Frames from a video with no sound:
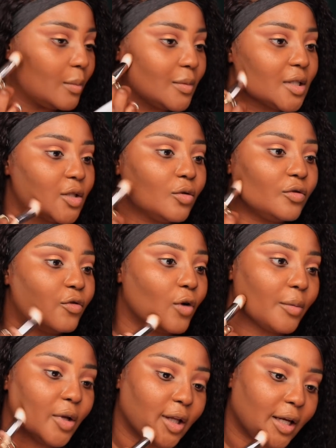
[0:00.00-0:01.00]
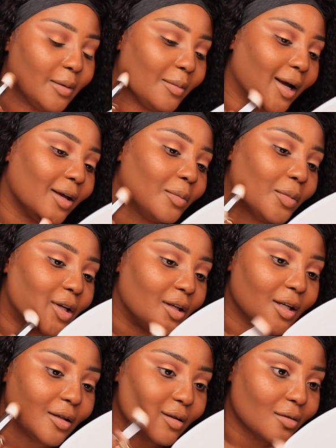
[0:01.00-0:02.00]
still formulating my
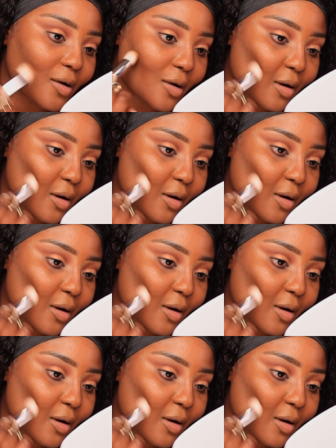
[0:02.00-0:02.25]
opinion,